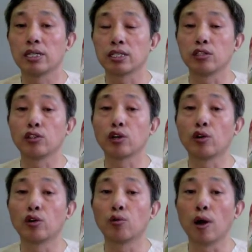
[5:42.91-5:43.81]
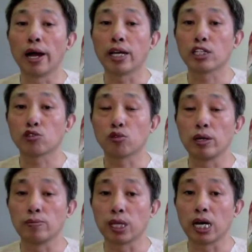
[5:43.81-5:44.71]
you go one
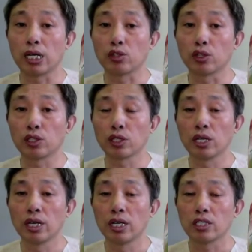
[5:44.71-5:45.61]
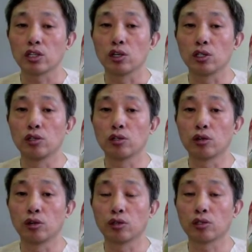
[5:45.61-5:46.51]
extreme than others. So you
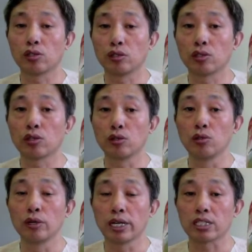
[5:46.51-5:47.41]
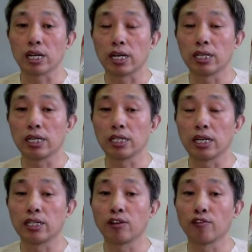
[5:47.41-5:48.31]
go too excited
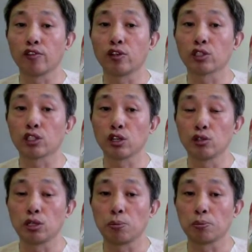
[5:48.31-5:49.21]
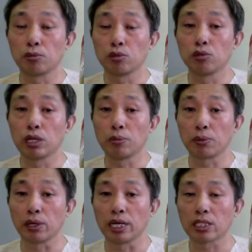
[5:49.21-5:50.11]
and you feel so too
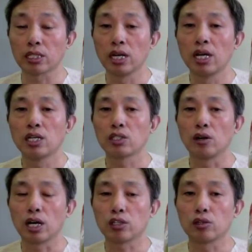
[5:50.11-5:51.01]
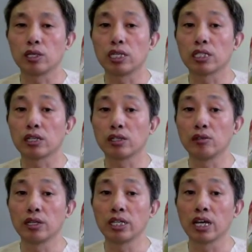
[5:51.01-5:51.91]
depressed. So actually, so you
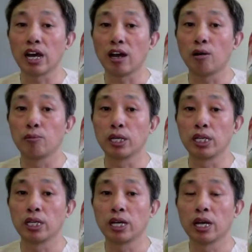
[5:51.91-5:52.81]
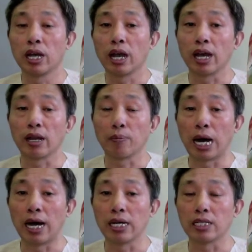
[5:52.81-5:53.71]
need harmony and a
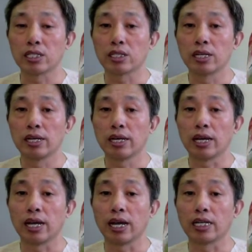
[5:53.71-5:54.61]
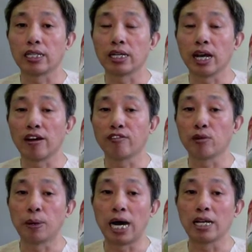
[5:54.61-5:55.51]
balance, and have a
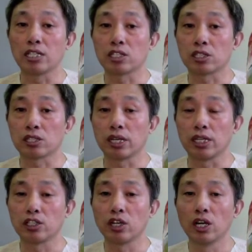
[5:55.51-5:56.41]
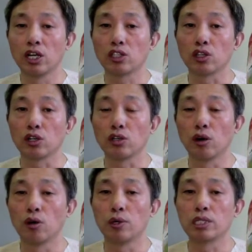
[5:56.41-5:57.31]
balanced stage. So you
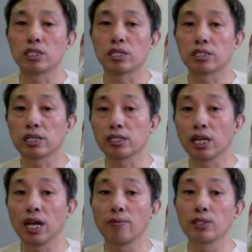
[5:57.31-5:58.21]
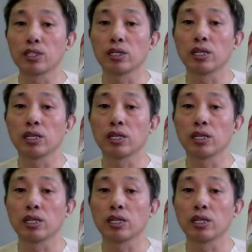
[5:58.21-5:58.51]
always sometimes